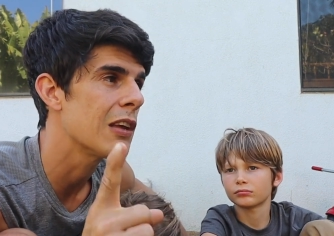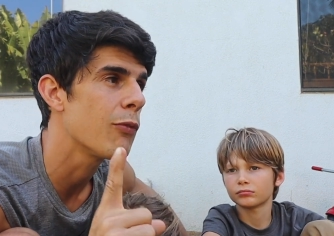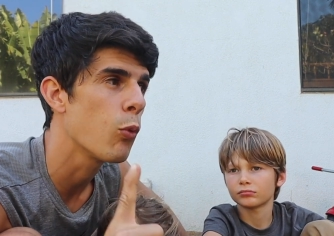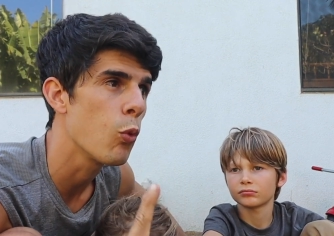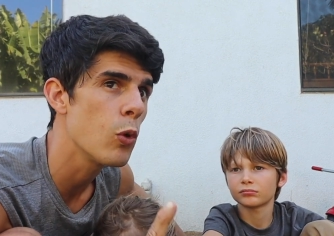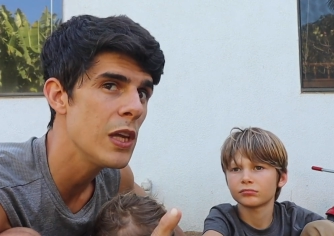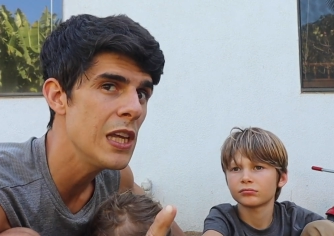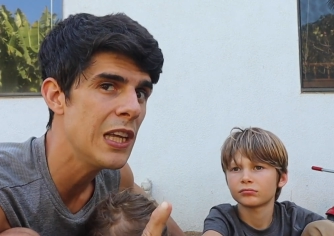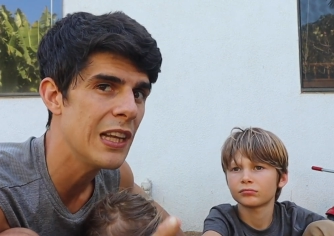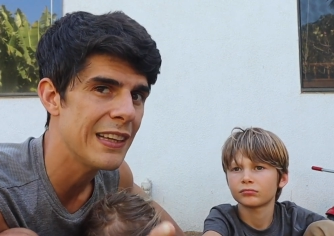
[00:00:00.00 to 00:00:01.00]
Speaker 1: if
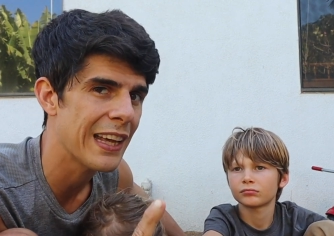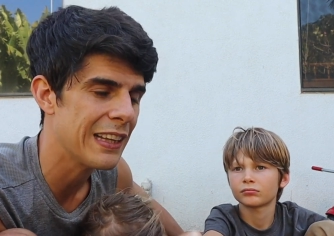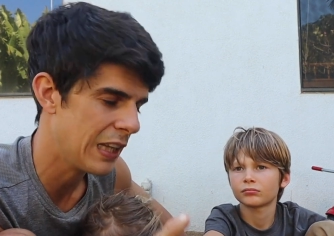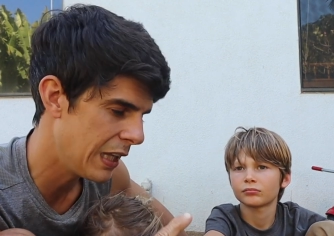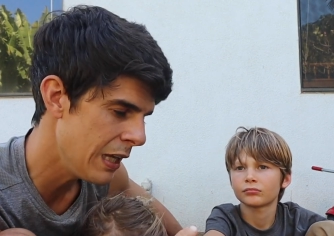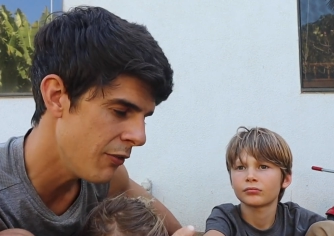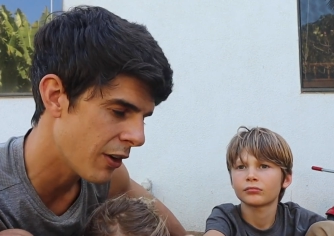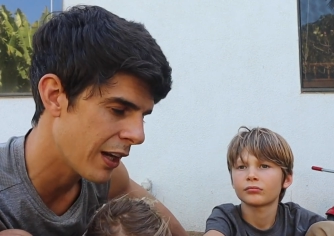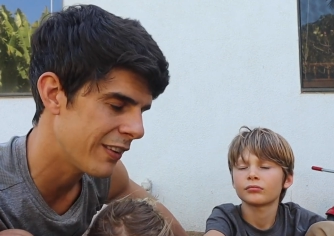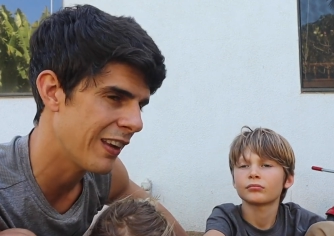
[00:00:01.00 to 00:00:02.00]
we can get
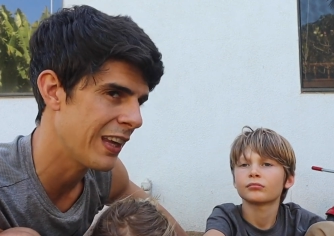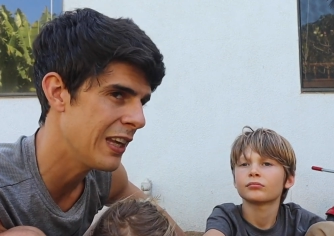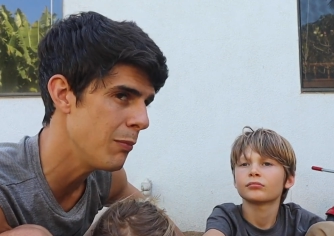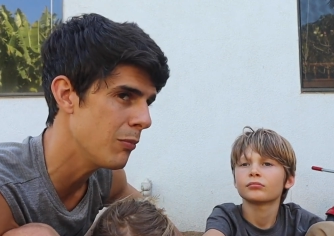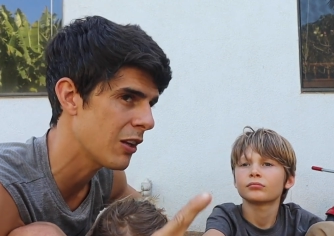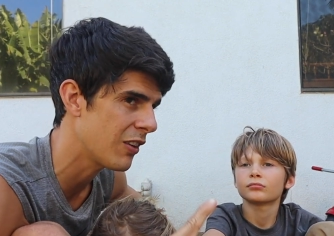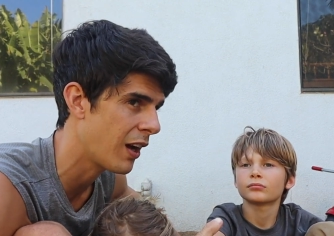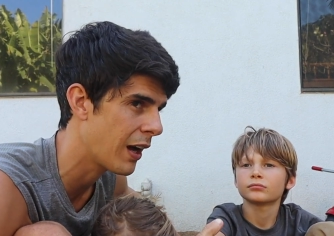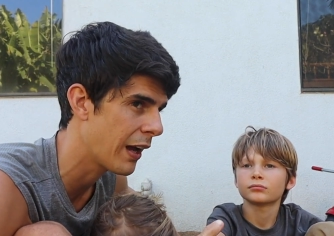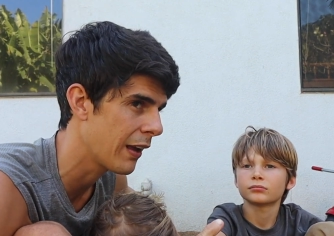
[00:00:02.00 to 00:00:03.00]
Kiva to
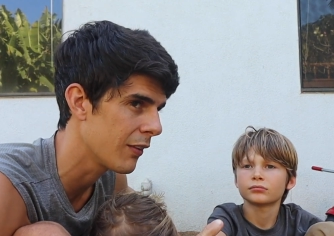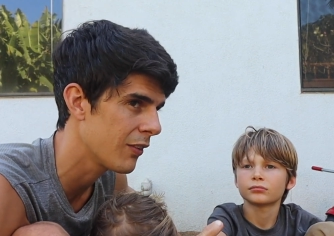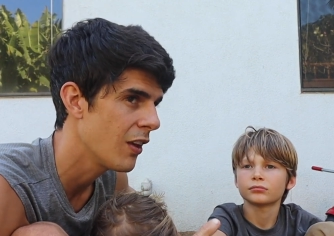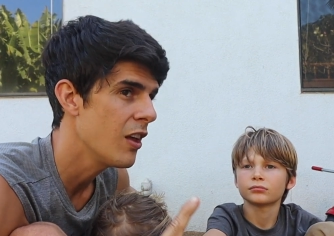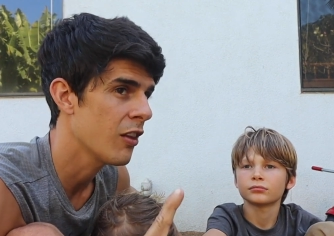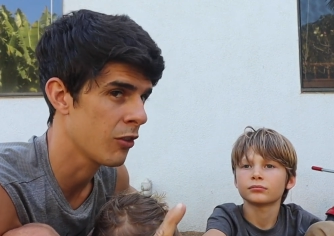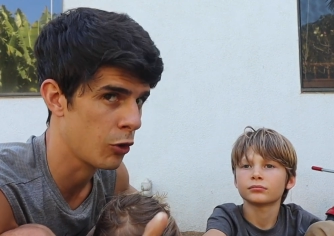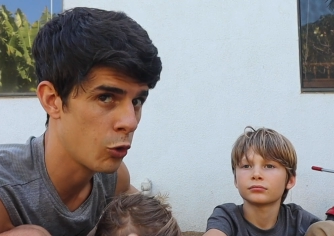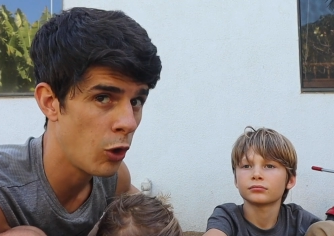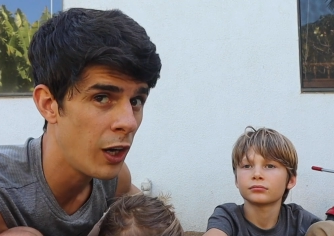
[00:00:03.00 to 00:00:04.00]
hypnotize
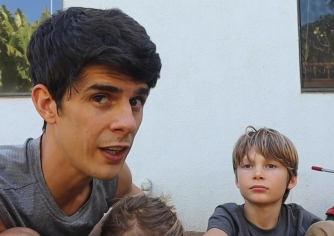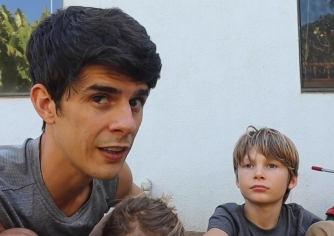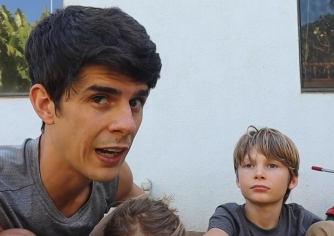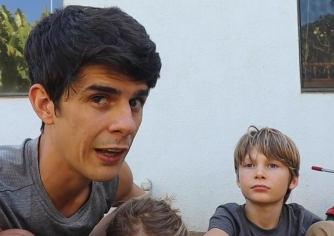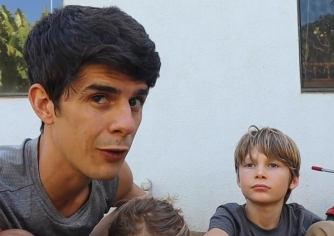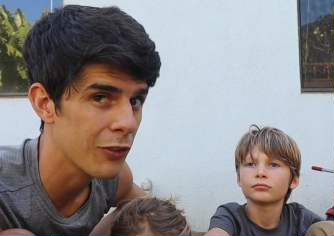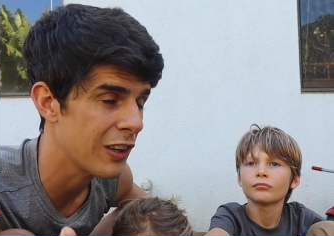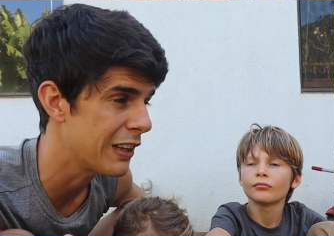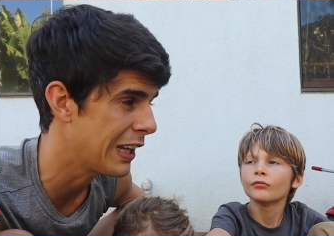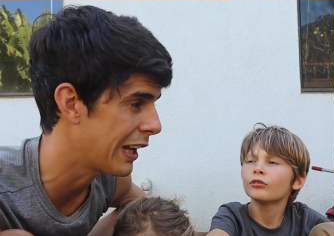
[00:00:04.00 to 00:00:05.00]
the
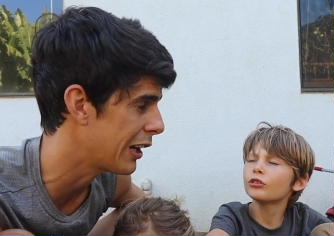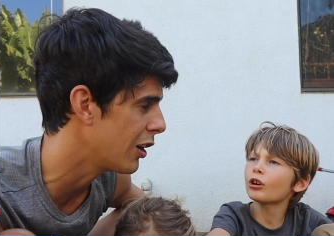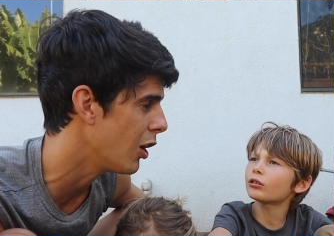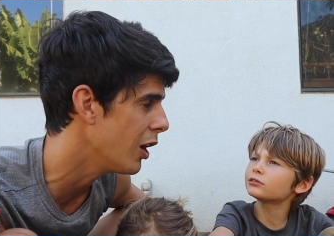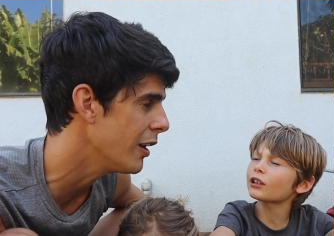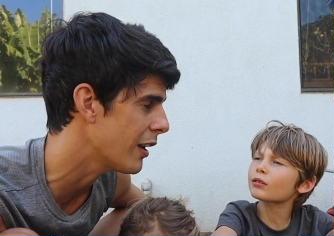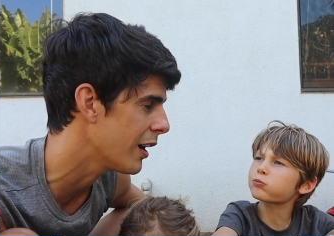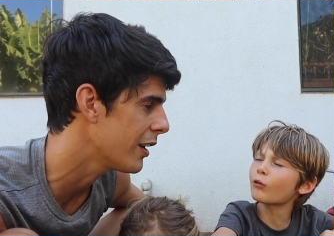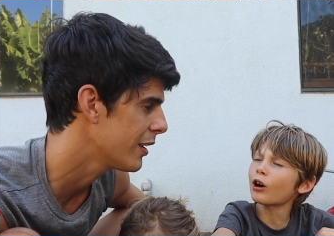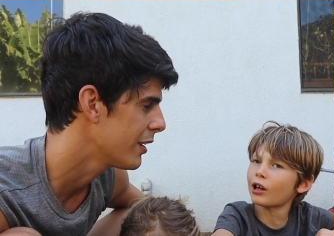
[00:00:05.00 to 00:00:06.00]
crocodiles and the
Speaker 2: anaconda. No,
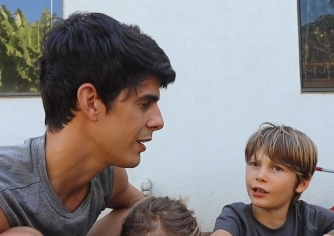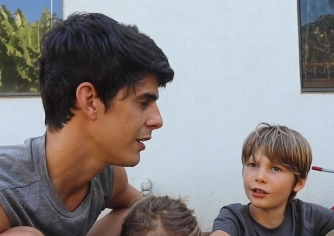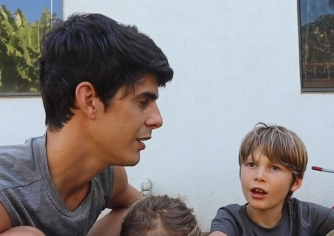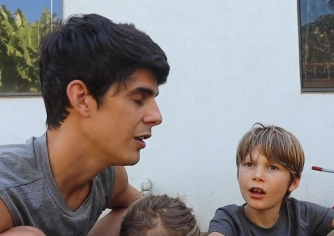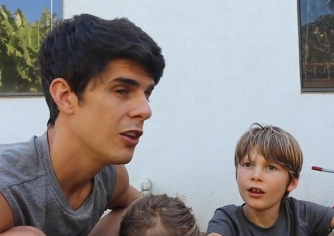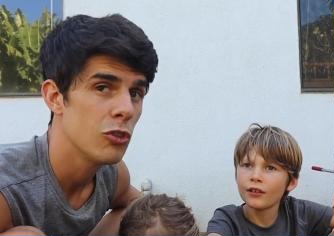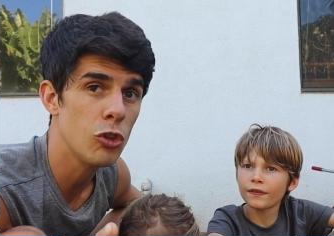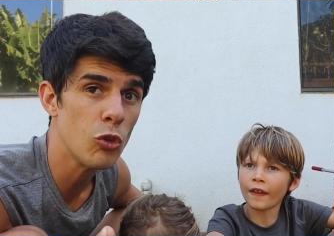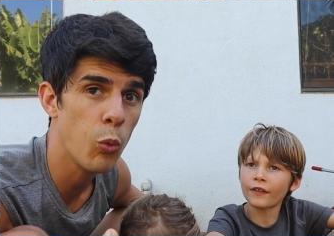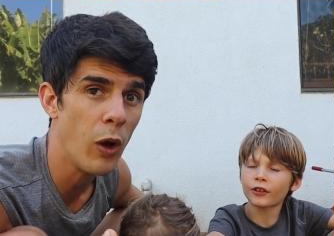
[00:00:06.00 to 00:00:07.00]
just one.
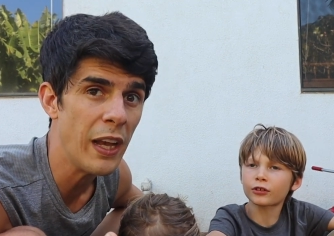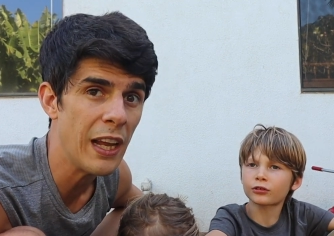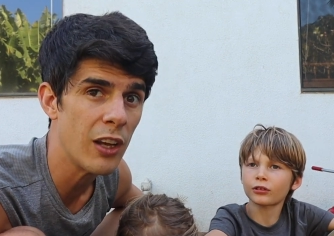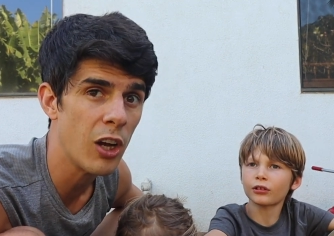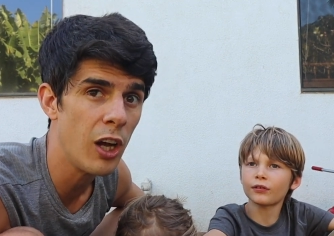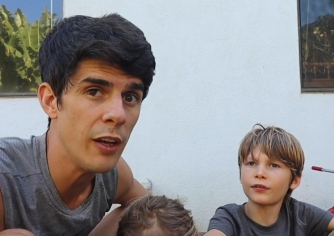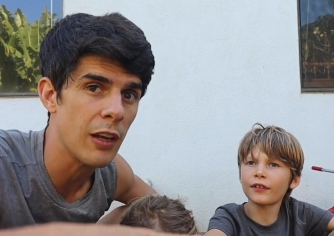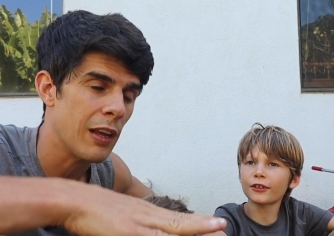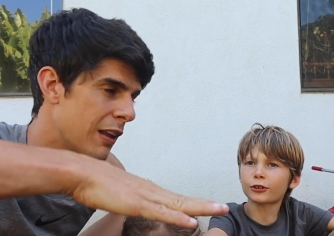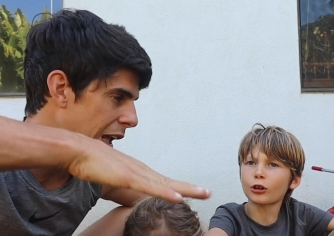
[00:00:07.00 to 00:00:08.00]
Speaker 1: Just then one the,
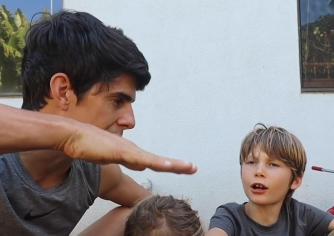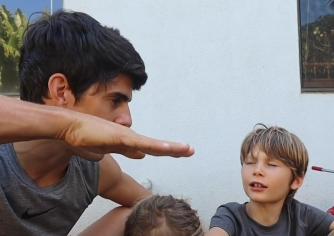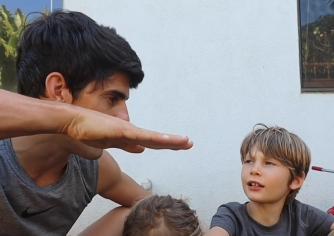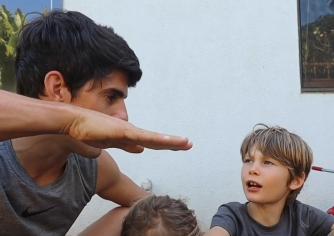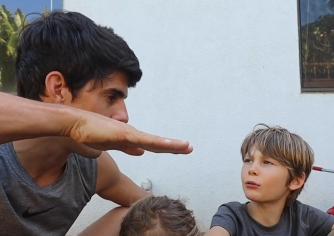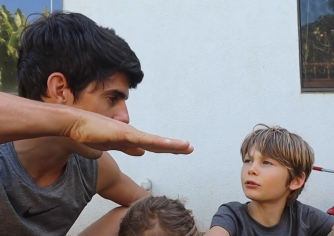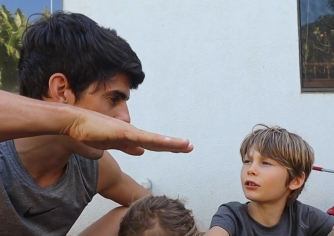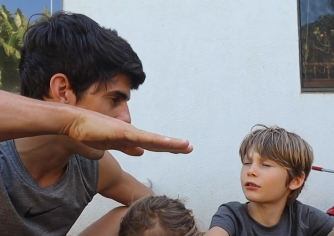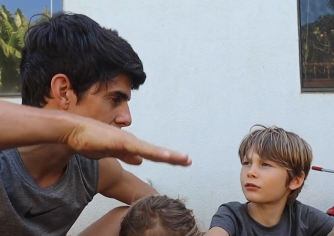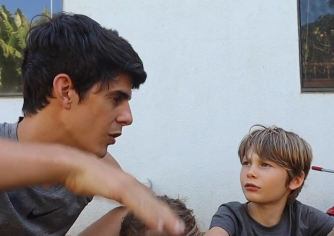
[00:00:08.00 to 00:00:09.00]
anaconda.
Speaker 2: Then the crocodile
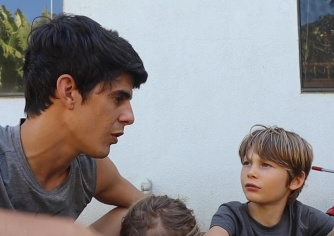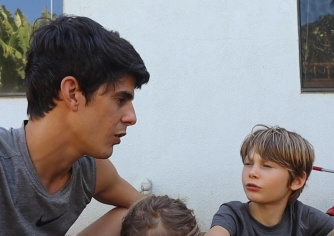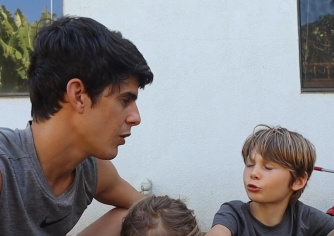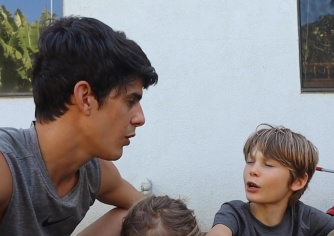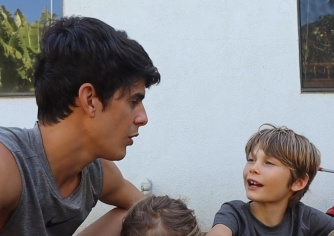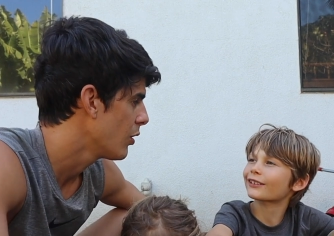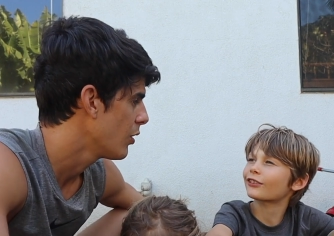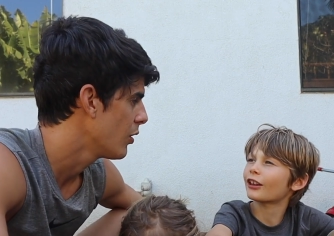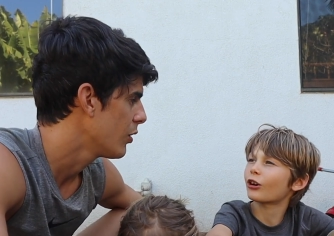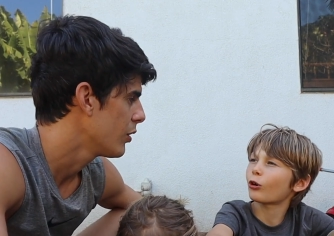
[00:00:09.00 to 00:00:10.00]
can... would distract
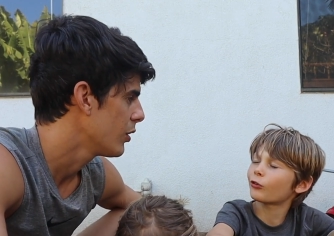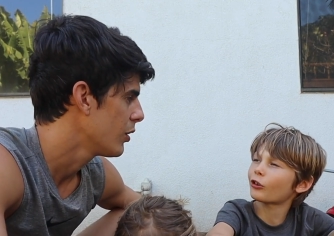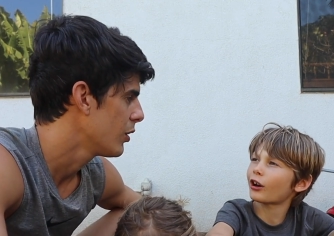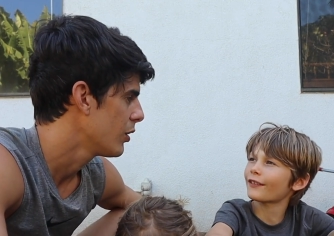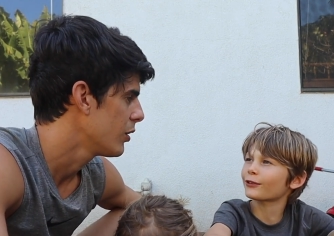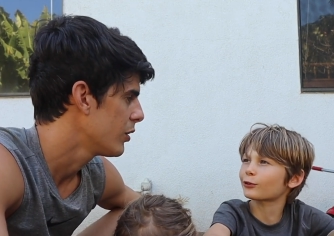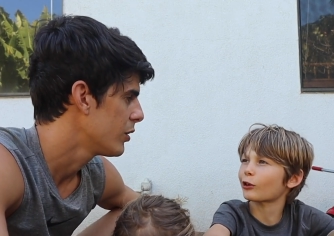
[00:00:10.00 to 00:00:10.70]
all the other